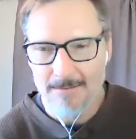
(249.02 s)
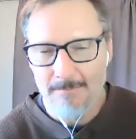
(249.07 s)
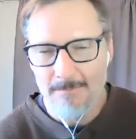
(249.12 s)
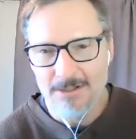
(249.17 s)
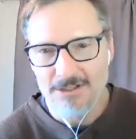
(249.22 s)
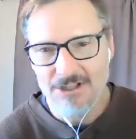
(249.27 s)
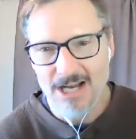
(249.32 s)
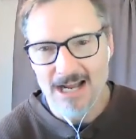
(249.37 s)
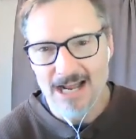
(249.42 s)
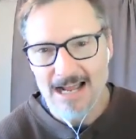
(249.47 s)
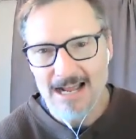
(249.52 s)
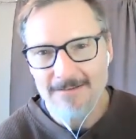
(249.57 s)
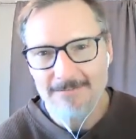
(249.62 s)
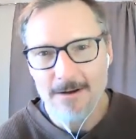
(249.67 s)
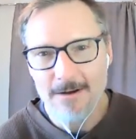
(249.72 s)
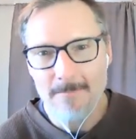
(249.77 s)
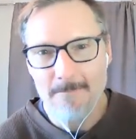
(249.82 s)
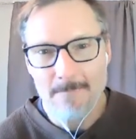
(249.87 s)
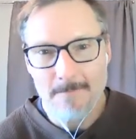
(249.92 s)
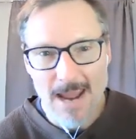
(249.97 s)
But you have
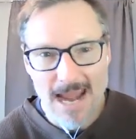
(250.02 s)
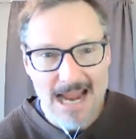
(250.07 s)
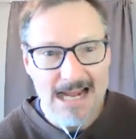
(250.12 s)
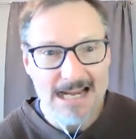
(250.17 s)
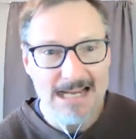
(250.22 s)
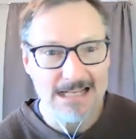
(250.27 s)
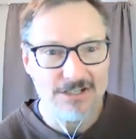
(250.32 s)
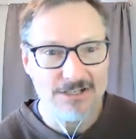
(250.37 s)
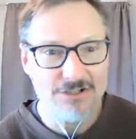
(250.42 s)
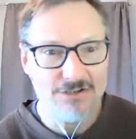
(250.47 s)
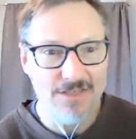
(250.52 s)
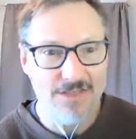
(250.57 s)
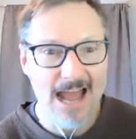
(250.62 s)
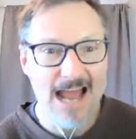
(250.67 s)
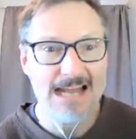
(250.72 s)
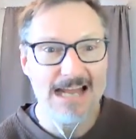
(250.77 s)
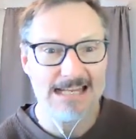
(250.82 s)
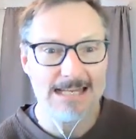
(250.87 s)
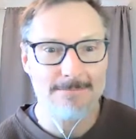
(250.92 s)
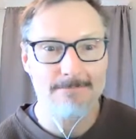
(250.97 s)
to manage
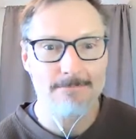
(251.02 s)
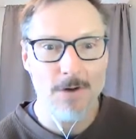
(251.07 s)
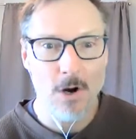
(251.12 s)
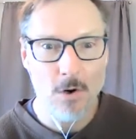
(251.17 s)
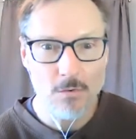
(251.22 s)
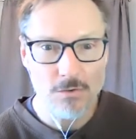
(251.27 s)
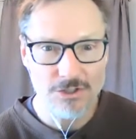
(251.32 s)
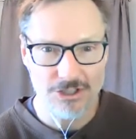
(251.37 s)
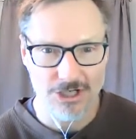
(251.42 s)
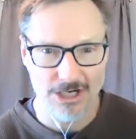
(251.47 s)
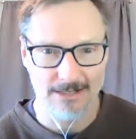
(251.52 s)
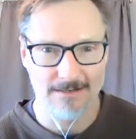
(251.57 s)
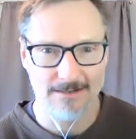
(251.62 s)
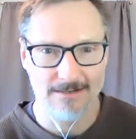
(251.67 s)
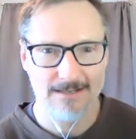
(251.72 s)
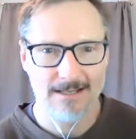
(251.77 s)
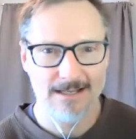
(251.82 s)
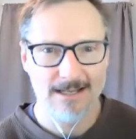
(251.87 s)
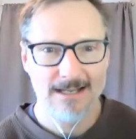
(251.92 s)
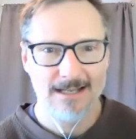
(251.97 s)
that emotion
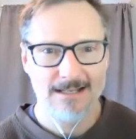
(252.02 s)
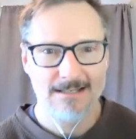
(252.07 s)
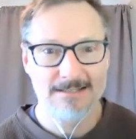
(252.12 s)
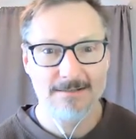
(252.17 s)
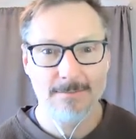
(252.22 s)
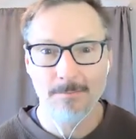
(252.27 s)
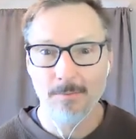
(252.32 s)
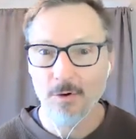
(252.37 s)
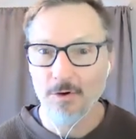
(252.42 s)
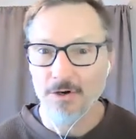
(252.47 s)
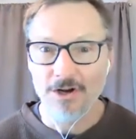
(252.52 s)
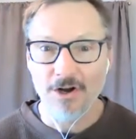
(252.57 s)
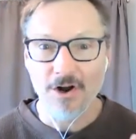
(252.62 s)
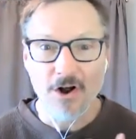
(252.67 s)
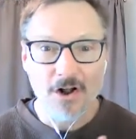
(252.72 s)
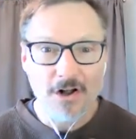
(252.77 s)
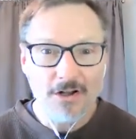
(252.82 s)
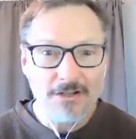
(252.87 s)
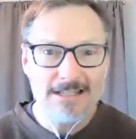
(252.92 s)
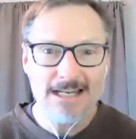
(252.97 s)
to put it
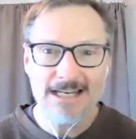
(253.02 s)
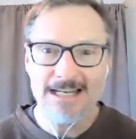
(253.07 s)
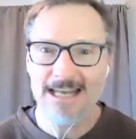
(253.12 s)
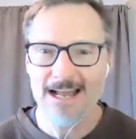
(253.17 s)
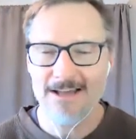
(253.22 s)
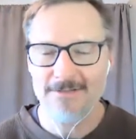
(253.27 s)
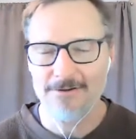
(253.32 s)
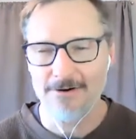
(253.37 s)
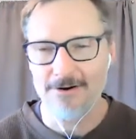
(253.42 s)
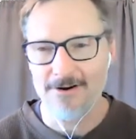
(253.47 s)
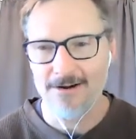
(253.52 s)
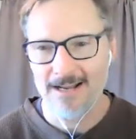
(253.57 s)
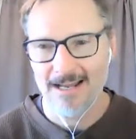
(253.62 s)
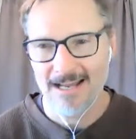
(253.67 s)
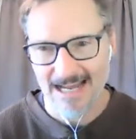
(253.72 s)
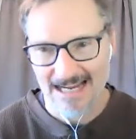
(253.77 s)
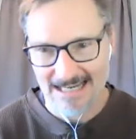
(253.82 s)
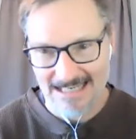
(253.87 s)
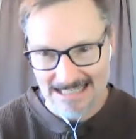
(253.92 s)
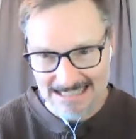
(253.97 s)
all together
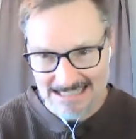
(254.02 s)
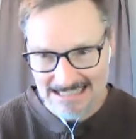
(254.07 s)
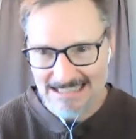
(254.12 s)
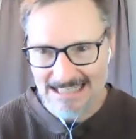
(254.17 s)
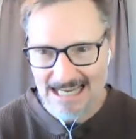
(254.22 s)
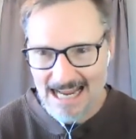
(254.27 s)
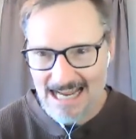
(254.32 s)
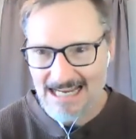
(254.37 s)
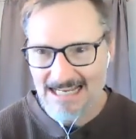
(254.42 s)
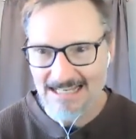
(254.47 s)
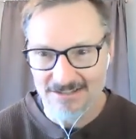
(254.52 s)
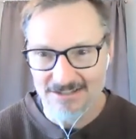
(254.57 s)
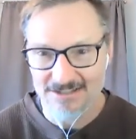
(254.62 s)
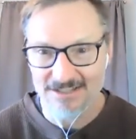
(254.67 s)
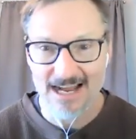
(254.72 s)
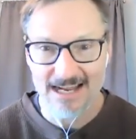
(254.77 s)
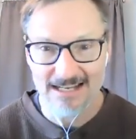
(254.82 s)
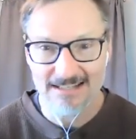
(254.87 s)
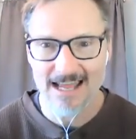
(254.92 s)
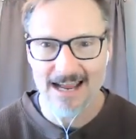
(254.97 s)
and to stay
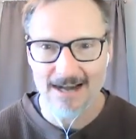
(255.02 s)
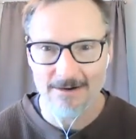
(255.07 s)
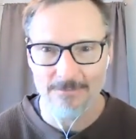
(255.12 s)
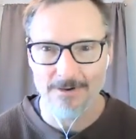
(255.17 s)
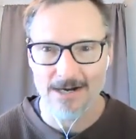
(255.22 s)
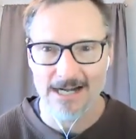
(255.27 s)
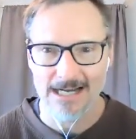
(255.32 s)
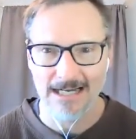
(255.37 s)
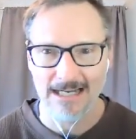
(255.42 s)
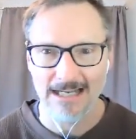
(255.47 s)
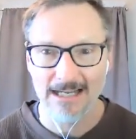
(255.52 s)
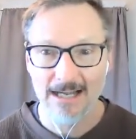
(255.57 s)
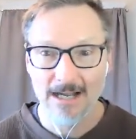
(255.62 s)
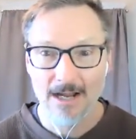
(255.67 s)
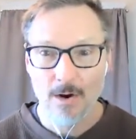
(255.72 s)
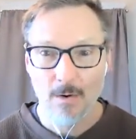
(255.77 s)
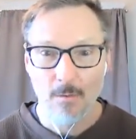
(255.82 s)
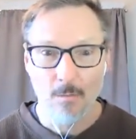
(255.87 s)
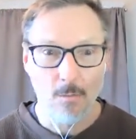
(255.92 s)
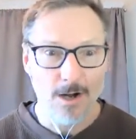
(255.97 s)
inside that ring.
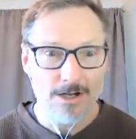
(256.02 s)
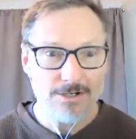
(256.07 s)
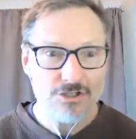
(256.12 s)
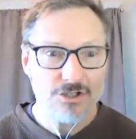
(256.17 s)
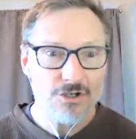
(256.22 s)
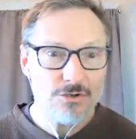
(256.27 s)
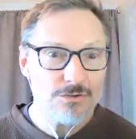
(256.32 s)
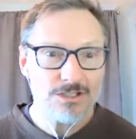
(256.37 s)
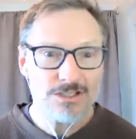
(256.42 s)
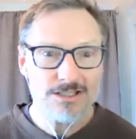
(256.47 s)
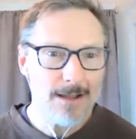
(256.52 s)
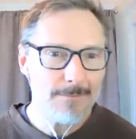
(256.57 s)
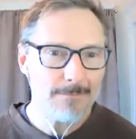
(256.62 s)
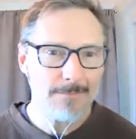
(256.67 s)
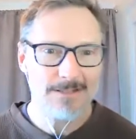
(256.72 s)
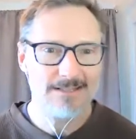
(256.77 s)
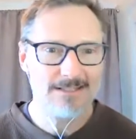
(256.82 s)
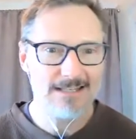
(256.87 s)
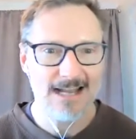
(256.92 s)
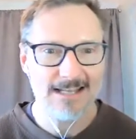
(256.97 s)
Once you step
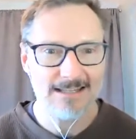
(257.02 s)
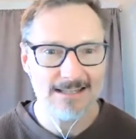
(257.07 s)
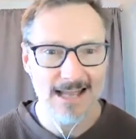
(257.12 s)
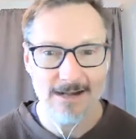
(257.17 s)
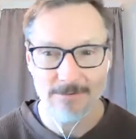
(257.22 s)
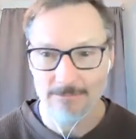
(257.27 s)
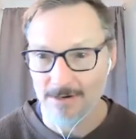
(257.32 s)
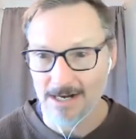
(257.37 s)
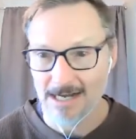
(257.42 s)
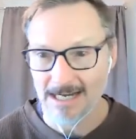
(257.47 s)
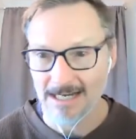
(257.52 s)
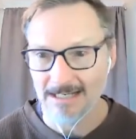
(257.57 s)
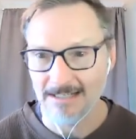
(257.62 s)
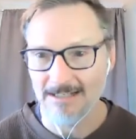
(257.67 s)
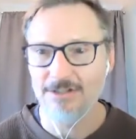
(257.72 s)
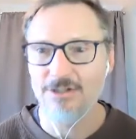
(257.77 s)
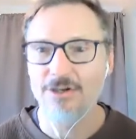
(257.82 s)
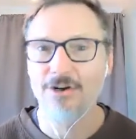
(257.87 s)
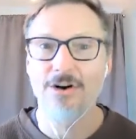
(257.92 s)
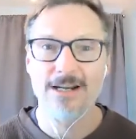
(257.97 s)
inside that ring,
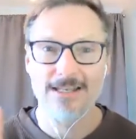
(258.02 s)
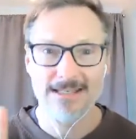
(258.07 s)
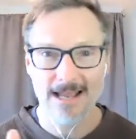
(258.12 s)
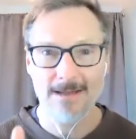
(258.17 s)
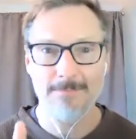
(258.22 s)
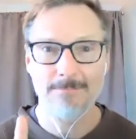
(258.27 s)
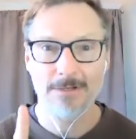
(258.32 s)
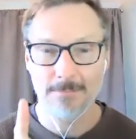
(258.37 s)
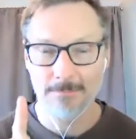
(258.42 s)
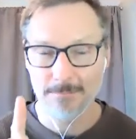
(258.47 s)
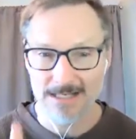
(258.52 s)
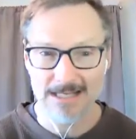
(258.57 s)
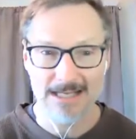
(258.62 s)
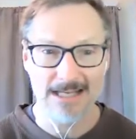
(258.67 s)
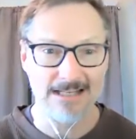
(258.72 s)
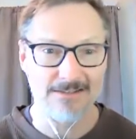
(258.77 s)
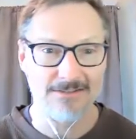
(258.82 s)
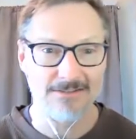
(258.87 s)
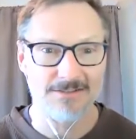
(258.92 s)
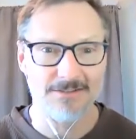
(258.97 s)
your attempt
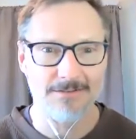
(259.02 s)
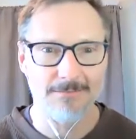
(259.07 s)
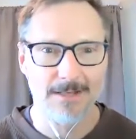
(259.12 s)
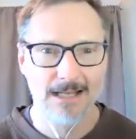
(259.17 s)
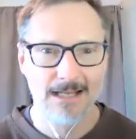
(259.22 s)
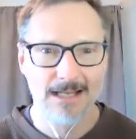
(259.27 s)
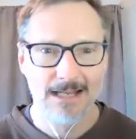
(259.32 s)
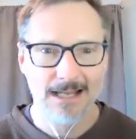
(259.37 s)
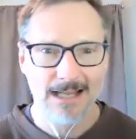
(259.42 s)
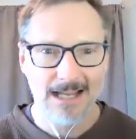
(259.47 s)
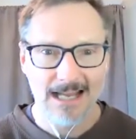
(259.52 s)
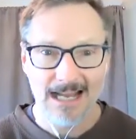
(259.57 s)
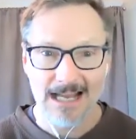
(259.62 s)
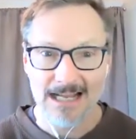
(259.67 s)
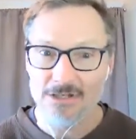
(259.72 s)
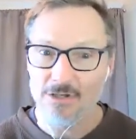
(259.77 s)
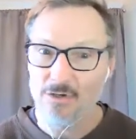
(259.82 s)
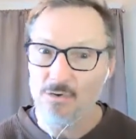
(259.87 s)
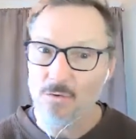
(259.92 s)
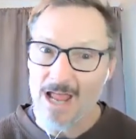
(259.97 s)
begins.
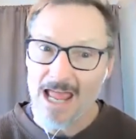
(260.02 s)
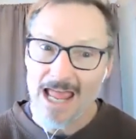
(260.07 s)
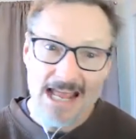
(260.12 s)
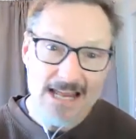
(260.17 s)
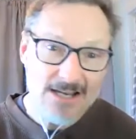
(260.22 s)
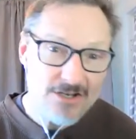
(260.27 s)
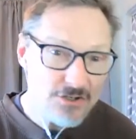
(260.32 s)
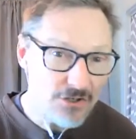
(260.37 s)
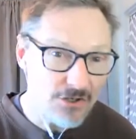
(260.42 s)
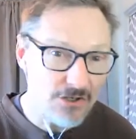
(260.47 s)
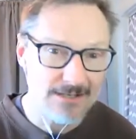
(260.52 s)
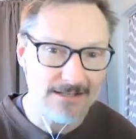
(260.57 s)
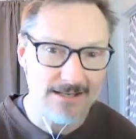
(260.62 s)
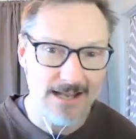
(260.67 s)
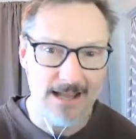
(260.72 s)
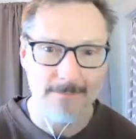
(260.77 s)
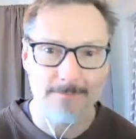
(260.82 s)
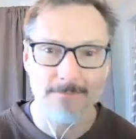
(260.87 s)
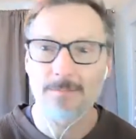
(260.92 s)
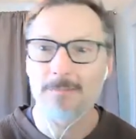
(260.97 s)
And you end your
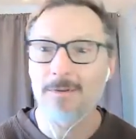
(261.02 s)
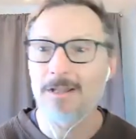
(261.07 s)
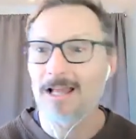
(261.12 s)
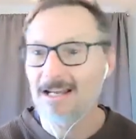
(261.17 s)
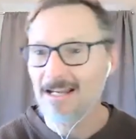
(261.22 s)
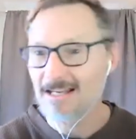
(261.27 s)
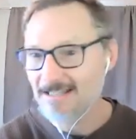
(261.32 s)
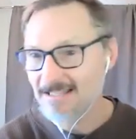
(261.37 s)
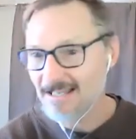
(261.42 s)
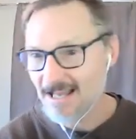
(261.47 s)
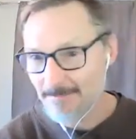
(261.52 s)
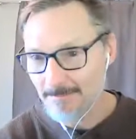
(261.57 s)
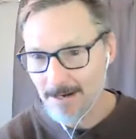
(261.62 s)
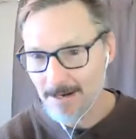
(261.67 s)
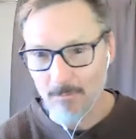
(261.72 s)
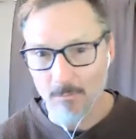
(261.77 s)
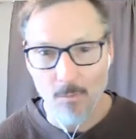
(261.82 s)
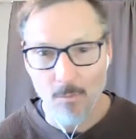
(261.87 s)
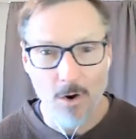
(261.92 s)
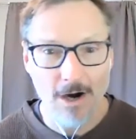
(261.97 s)
attempt, like I said,
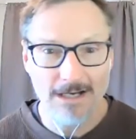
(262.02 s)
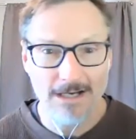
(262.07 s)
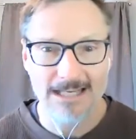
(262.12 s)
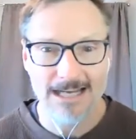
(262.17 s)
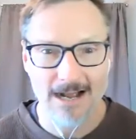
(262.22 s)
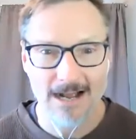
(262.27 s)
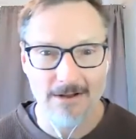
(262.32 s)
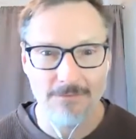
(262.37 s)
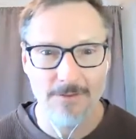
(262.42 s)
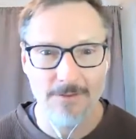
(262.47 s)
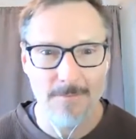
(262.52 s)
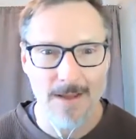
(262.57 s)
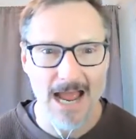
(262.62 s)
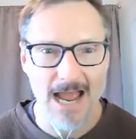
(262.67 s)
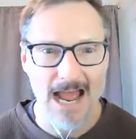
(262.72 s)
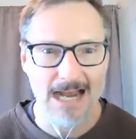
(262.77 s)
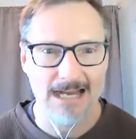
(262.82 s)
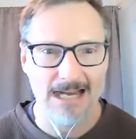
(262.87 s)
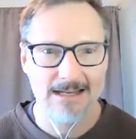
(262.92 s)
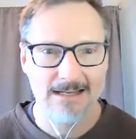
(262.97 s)
by walking out the
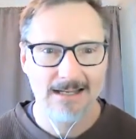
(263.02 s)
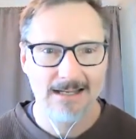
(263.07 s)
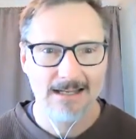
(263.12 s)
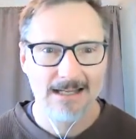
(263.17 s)
back.